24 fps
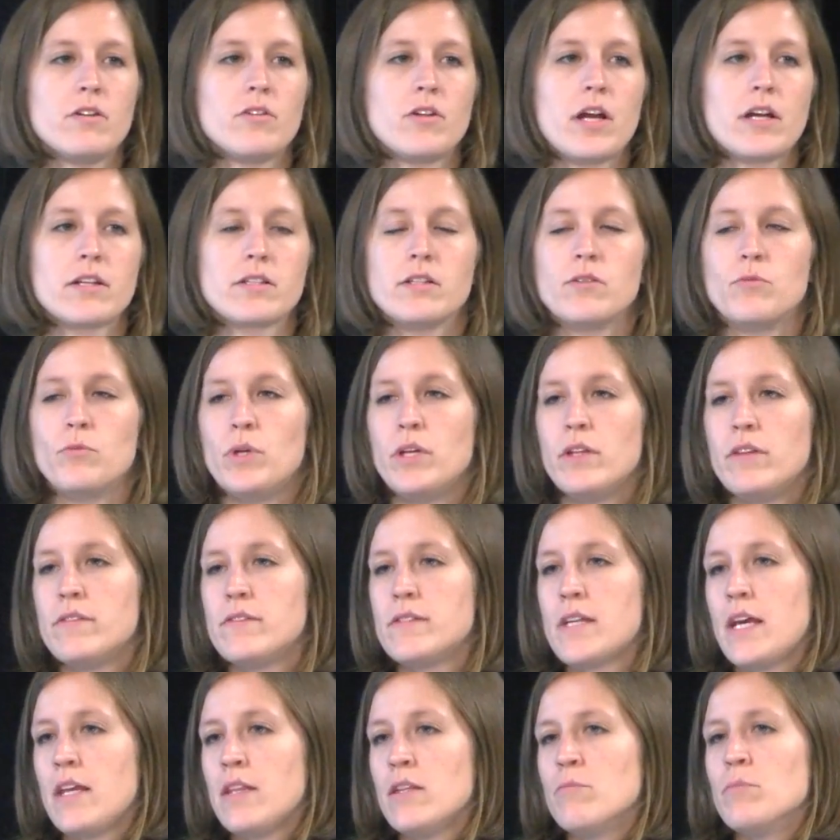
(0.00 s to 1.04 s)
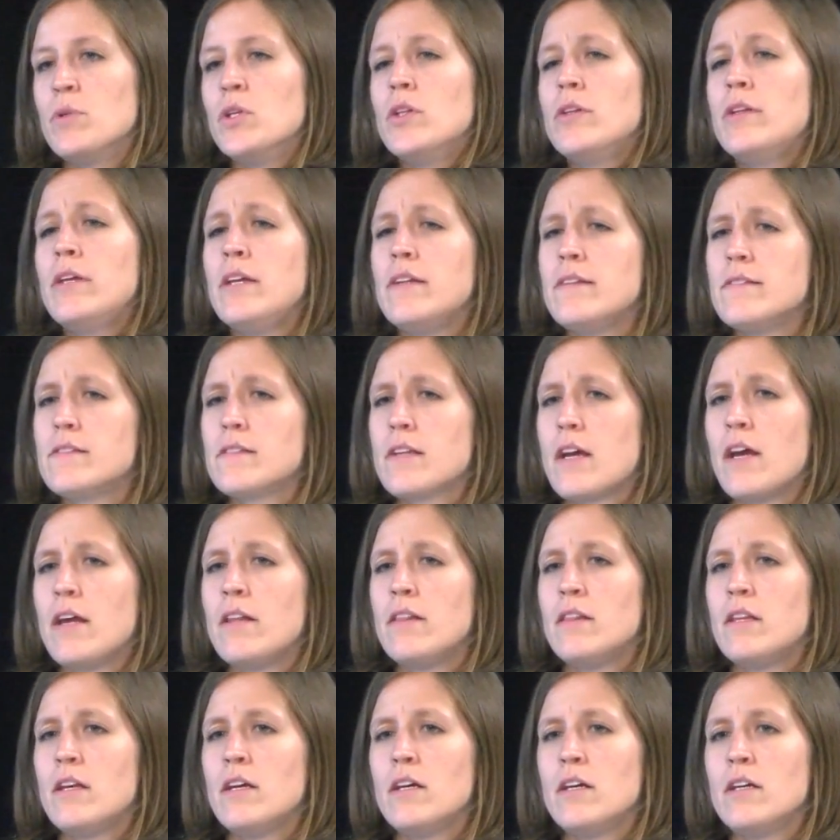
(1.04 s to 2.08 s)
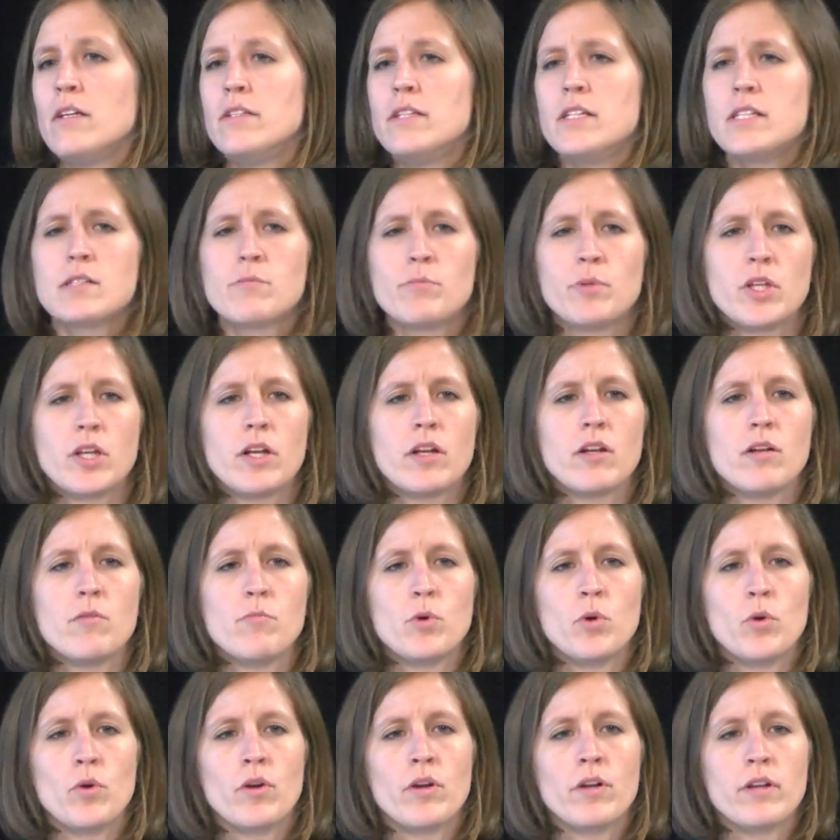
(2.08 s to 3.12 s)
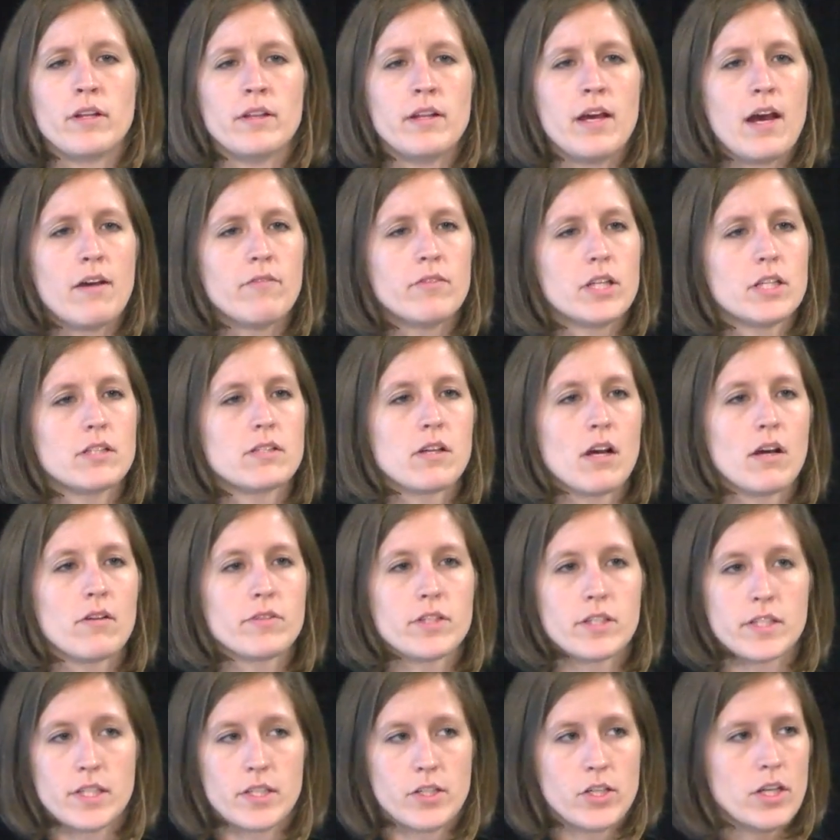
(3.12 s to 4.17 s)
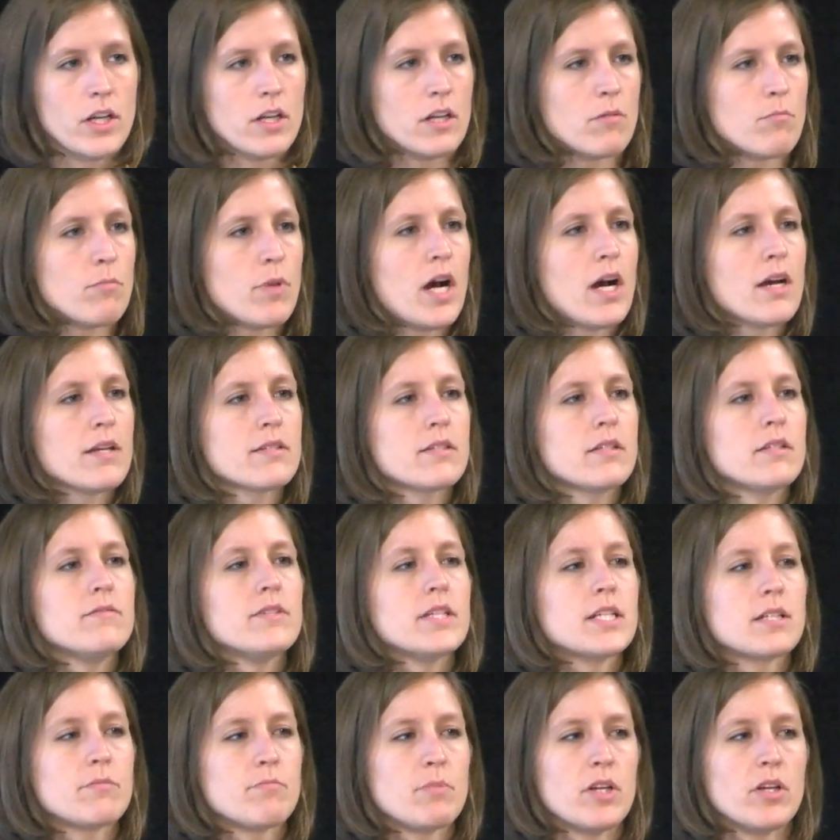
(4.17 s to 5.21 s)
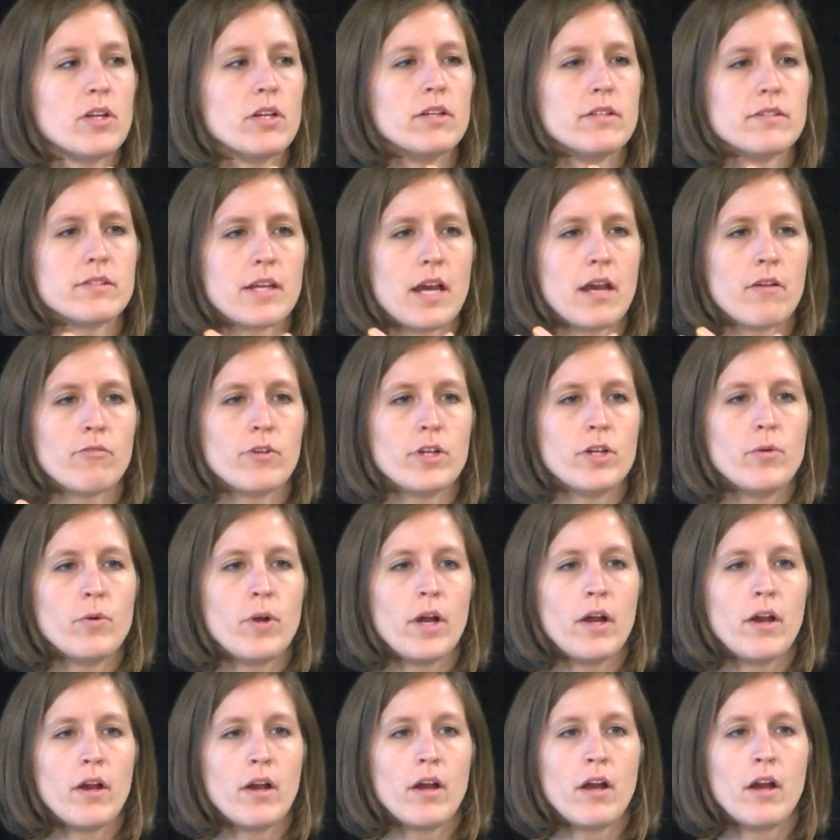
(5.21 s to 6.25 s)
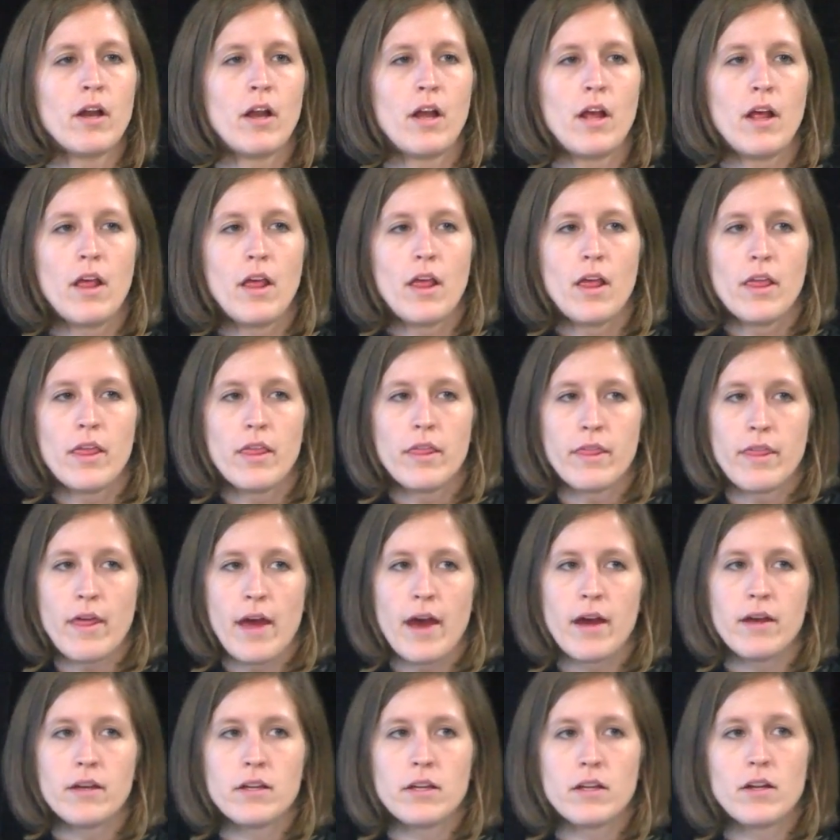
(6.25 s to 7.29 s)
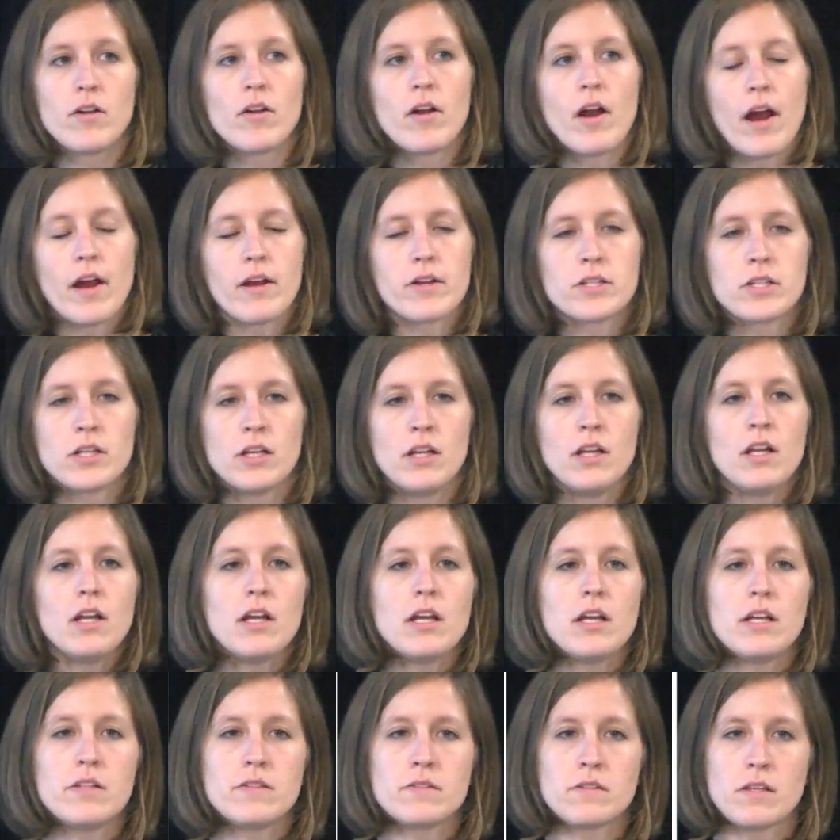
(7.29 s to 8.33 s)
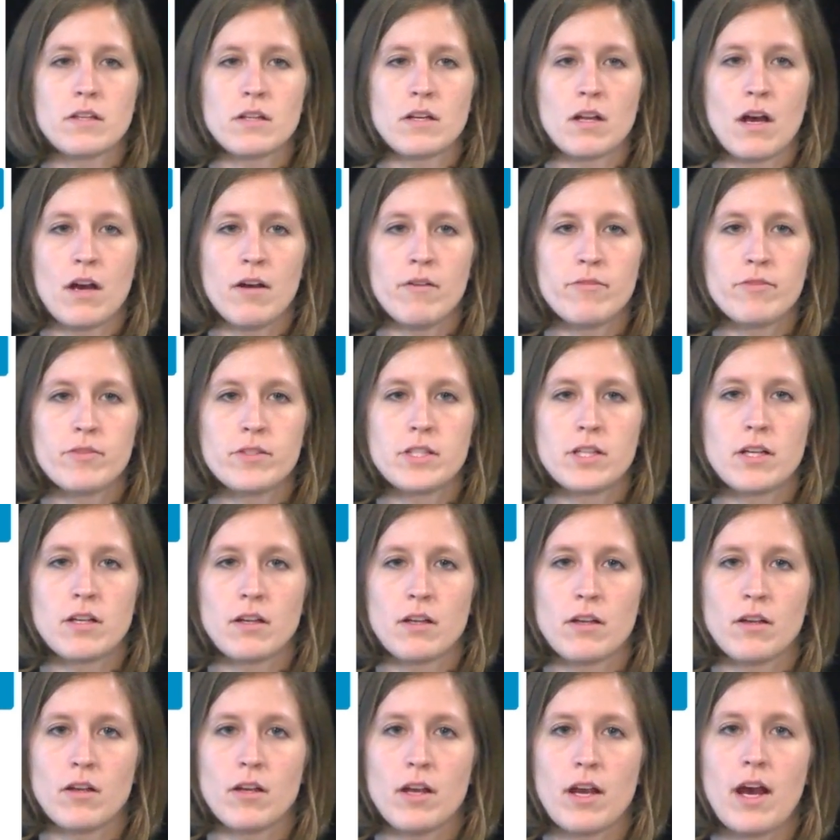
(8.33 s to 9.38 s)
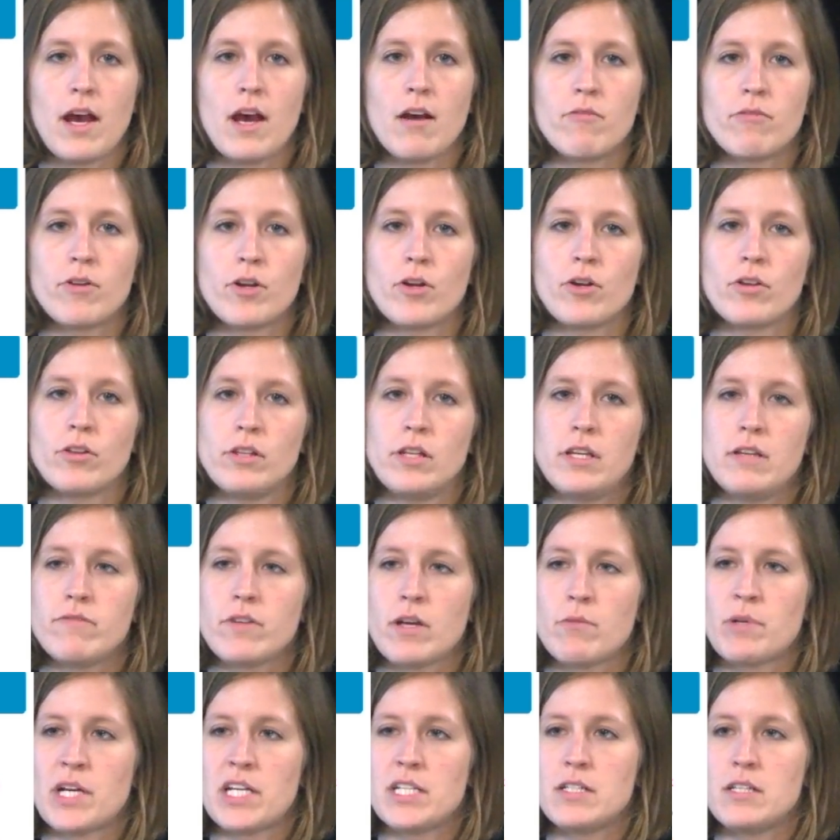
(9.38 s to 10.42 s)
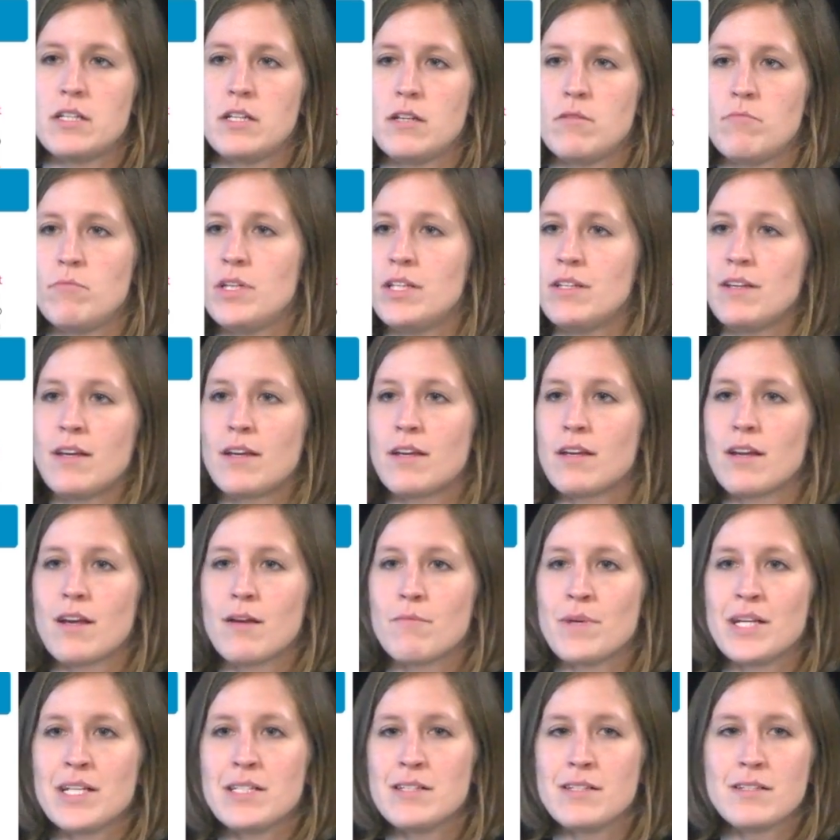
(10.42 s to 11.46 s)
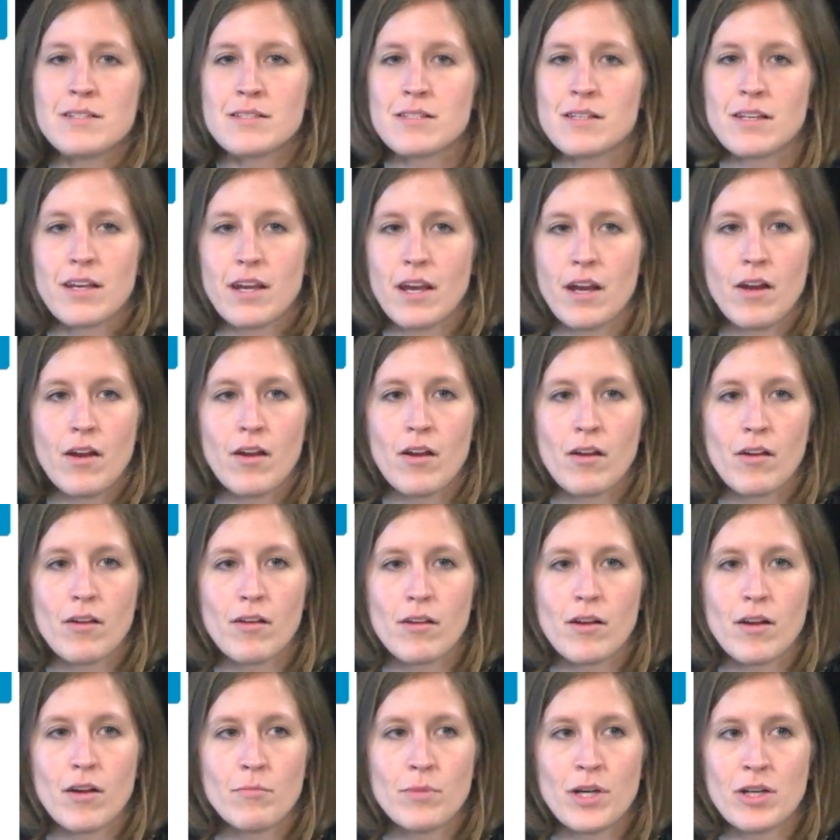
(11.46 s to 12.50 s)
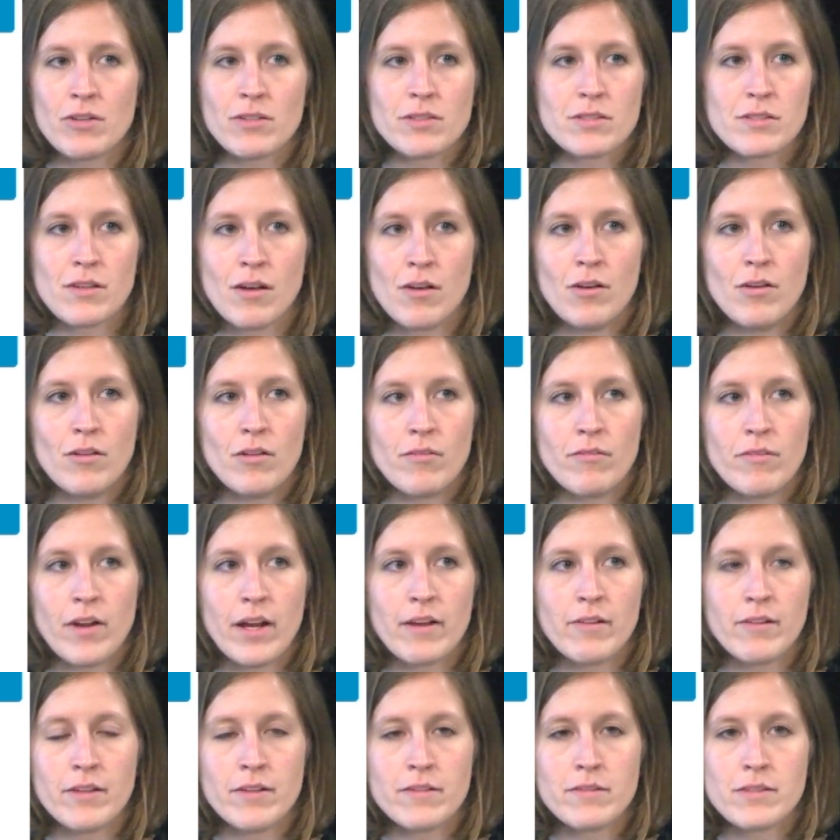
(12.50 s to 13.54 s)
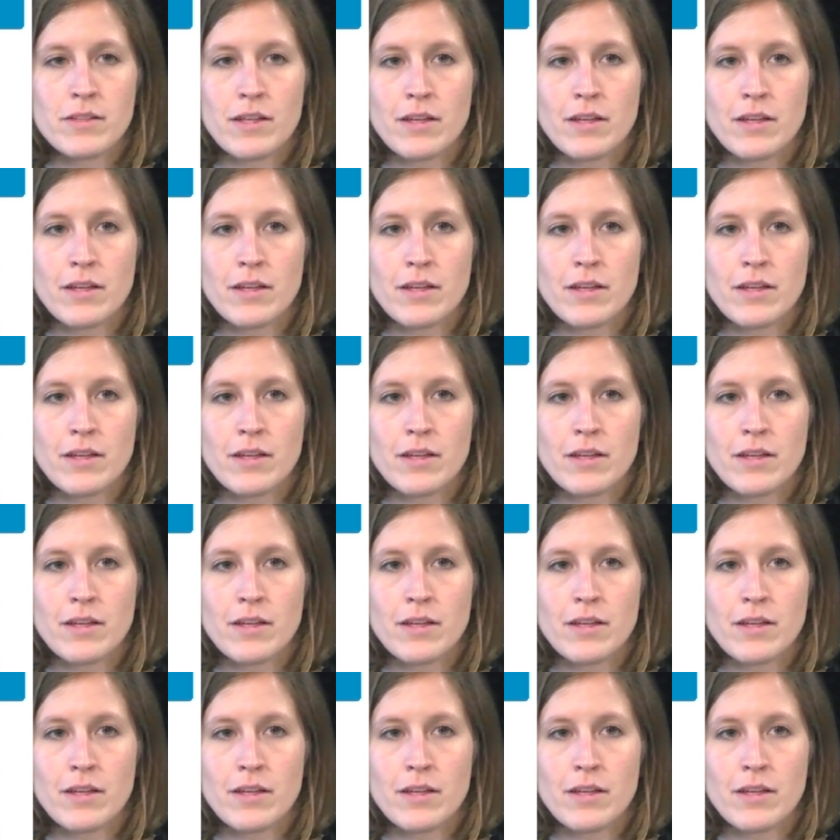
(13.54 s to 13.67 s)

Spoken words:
interacted with, say, the police and the disciplinary board and the advocate's office, and she had a positive experience everywhere, that interaction is enough to have her leave MIT and be like, MIT doesn't care about assault or violence.